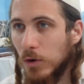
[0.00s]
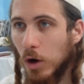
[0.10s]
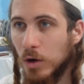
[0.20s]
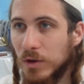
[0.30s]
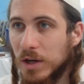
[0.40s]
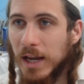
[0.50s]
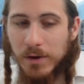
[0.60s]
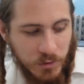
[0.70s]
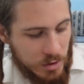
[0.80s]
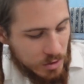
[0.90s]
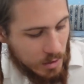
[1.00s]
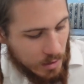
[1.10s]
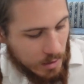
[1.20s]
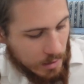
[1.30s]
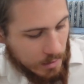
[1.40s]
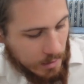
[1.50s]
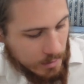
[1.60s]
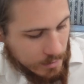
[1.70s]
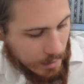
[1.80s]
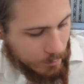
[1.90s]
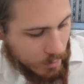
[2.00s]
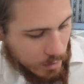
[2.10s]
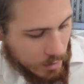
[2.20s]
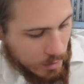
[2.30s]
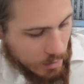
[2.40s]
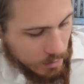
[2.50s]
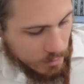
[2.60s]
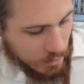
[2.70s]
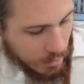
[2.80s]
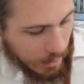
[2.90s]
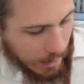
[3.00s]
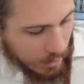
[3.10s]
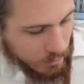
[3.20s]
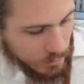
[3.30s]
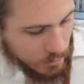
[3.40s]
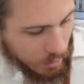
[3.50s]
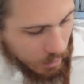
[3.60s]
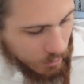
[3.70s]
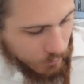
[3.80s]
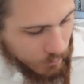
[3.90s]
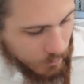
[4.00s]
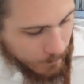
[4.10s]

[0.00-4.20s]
All the nefesh that is coming to the house of